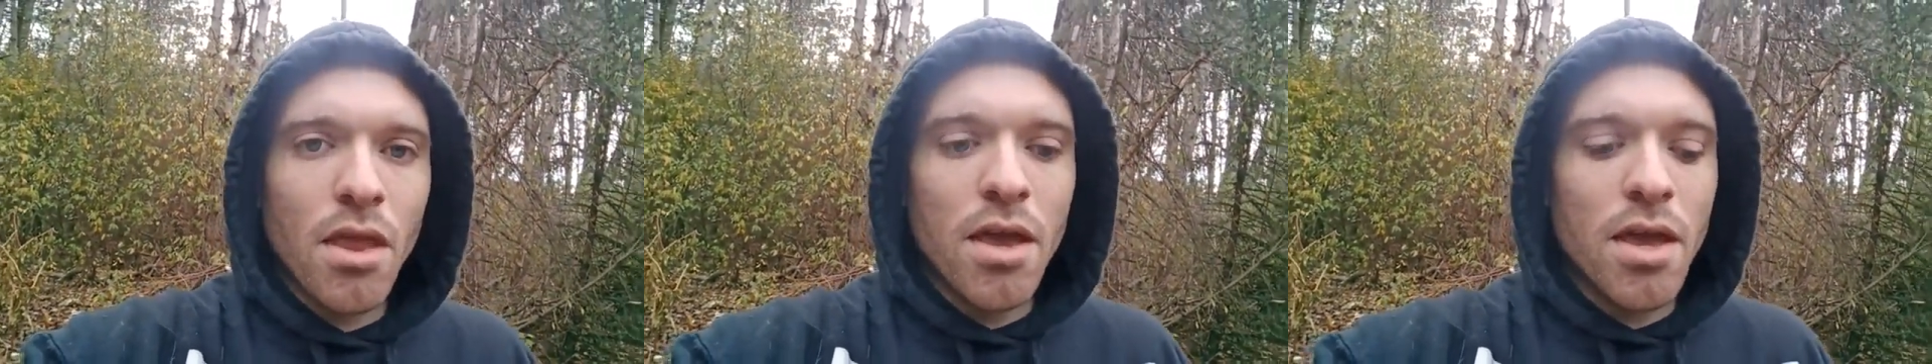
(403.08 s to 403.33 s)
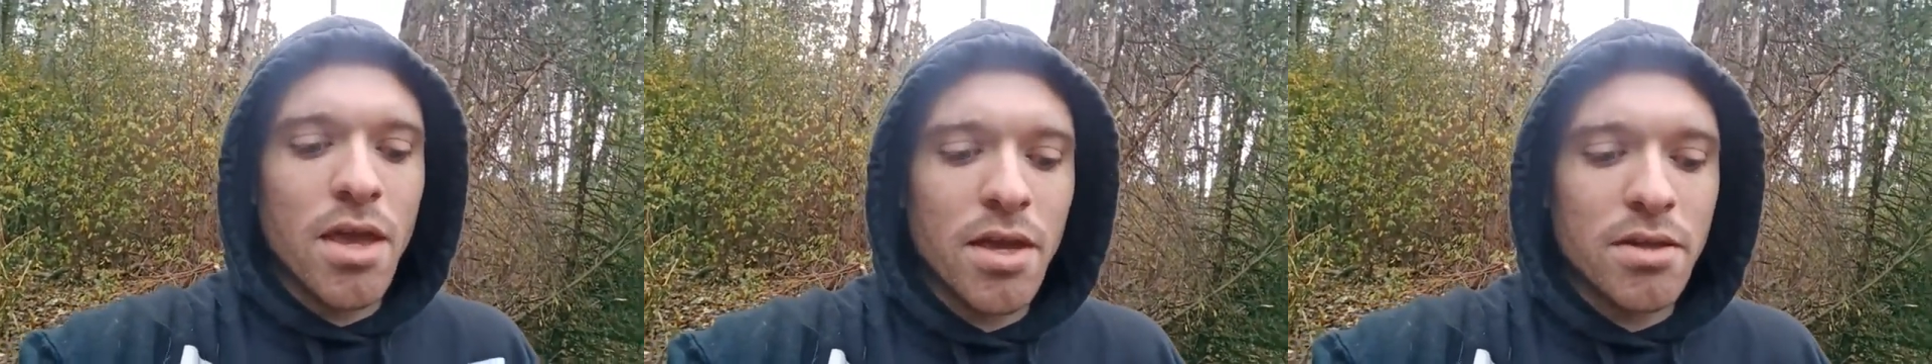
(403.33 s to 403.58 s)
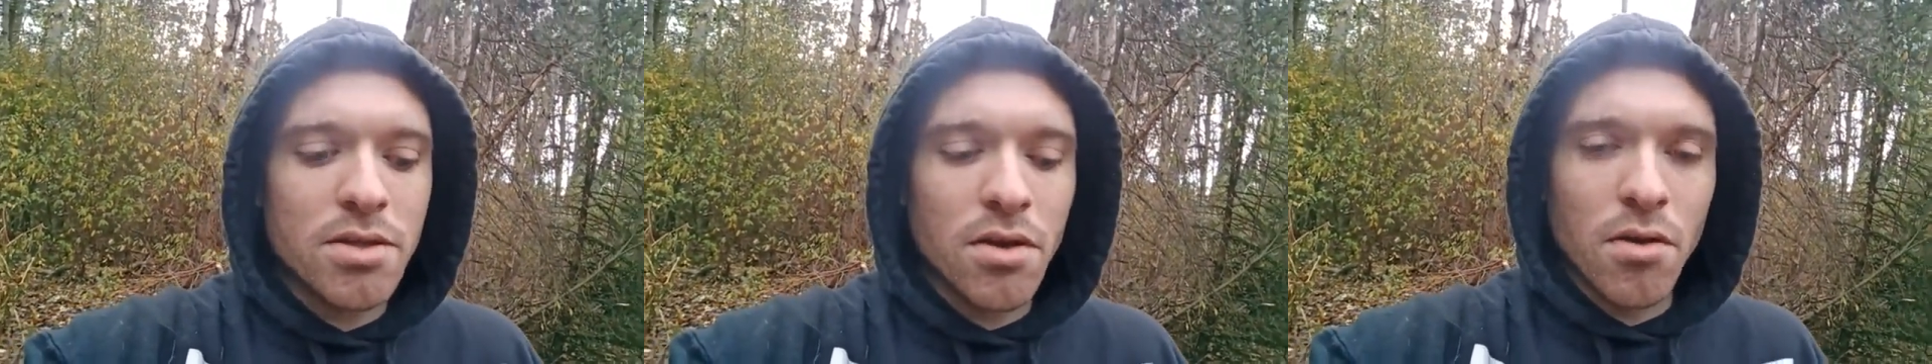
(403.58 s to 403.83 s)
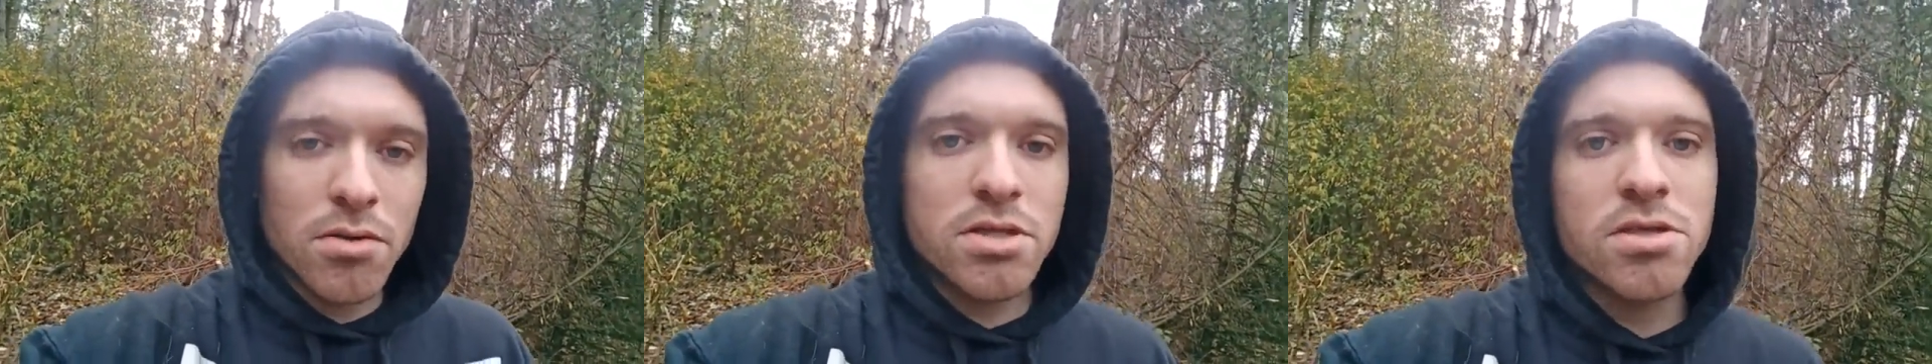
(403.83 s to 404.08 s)
it
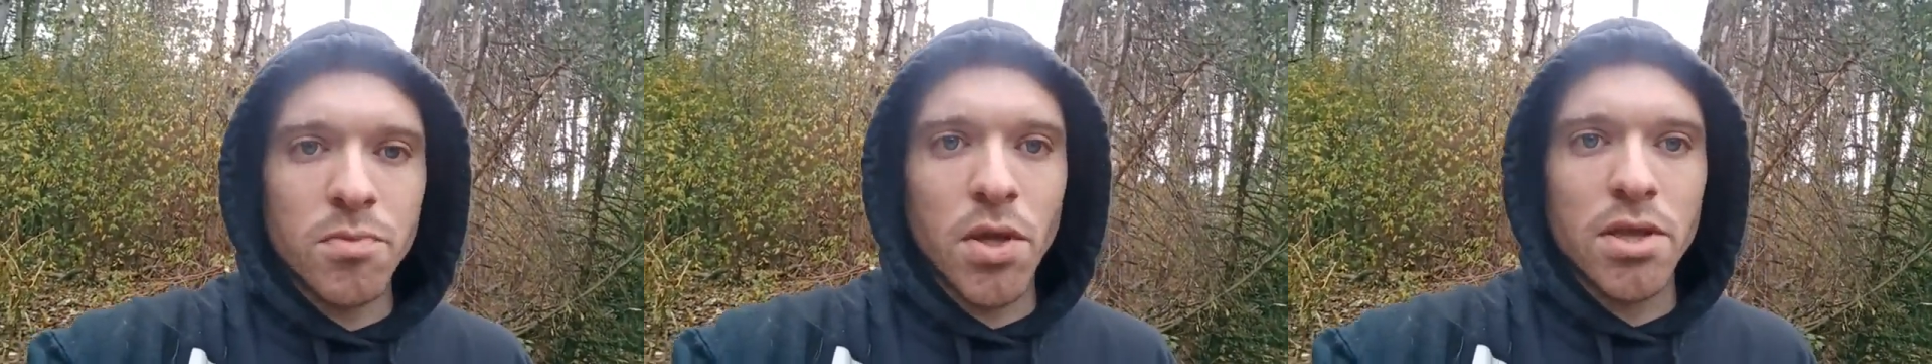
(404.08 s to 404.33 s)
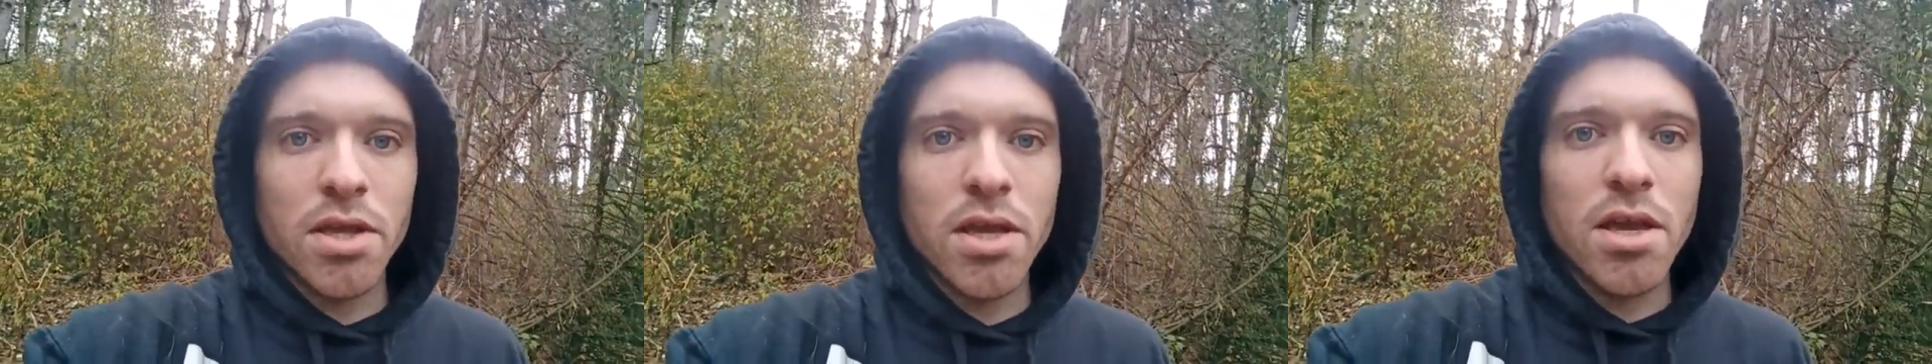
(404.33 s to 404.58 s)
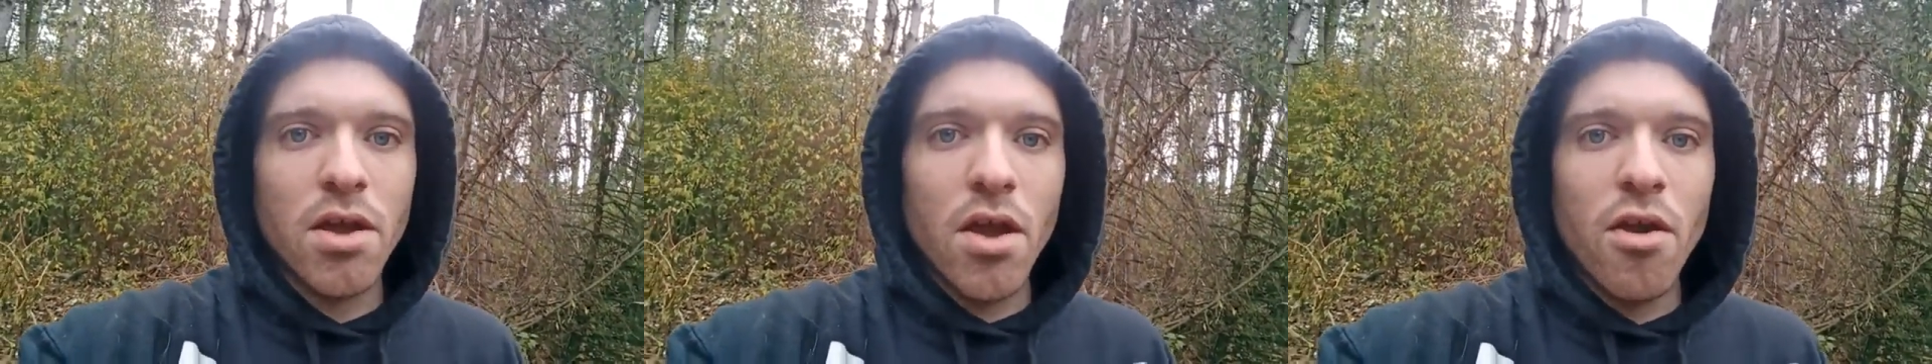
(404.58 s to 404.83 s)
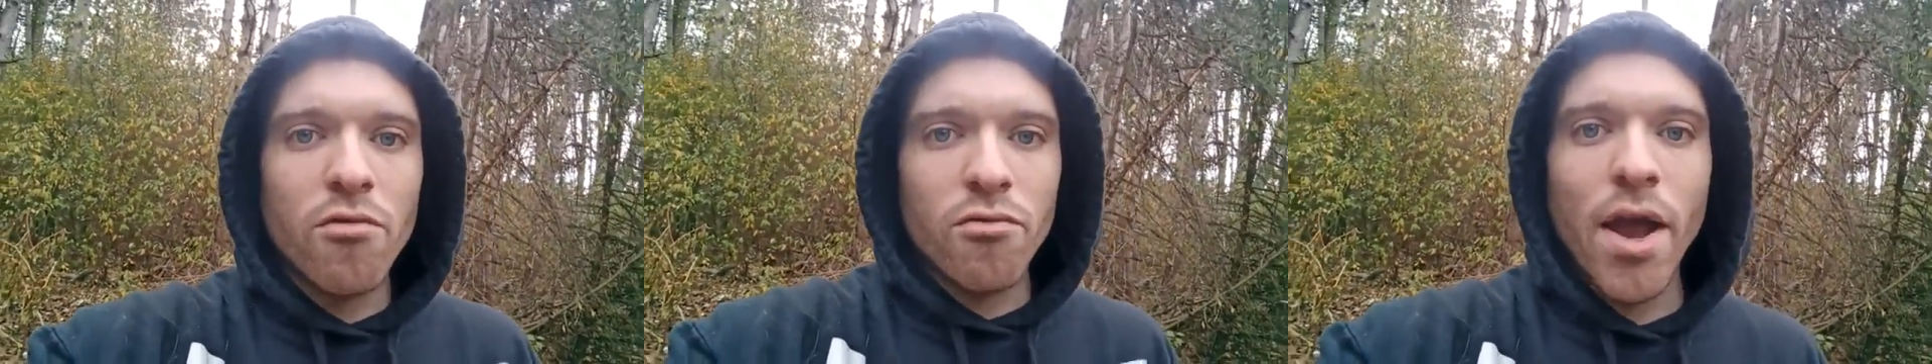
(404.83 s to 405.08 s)
ultimately
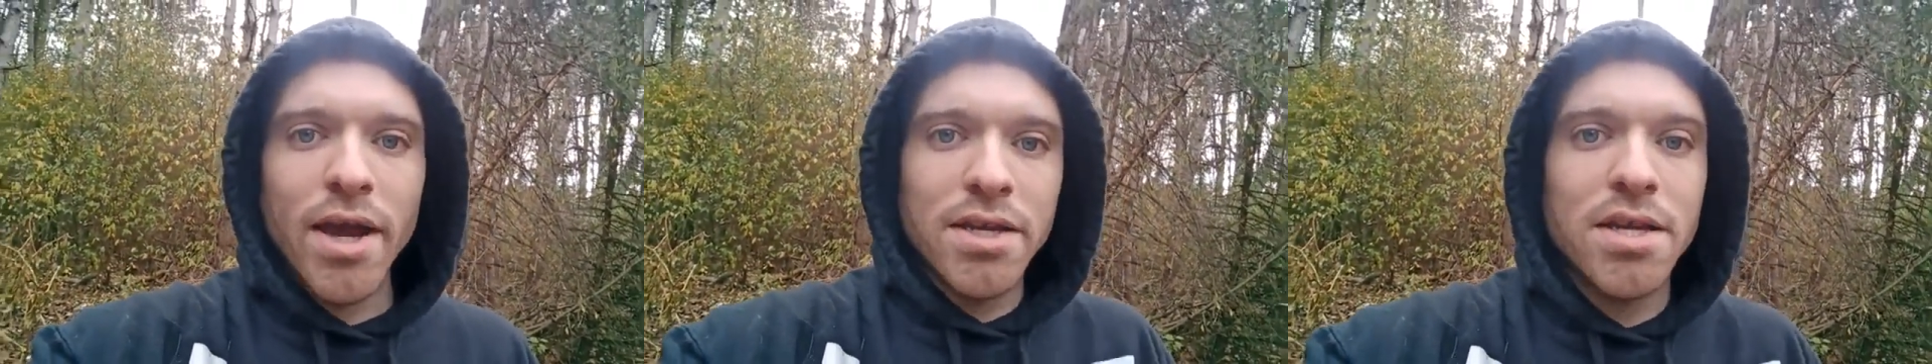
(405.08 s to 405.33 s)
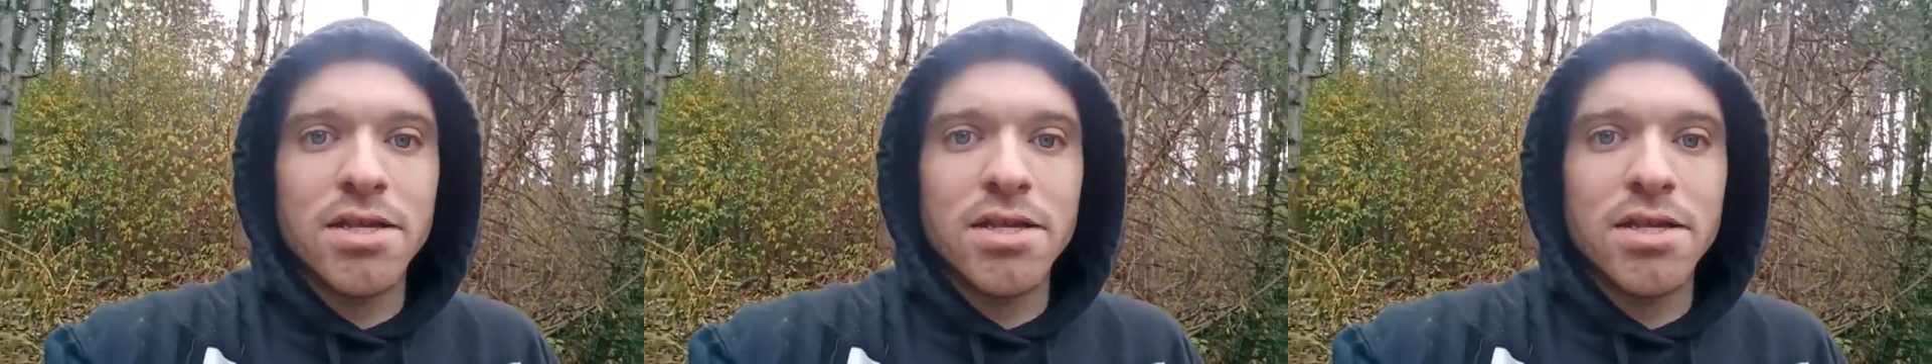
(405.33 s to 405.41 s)
wrecked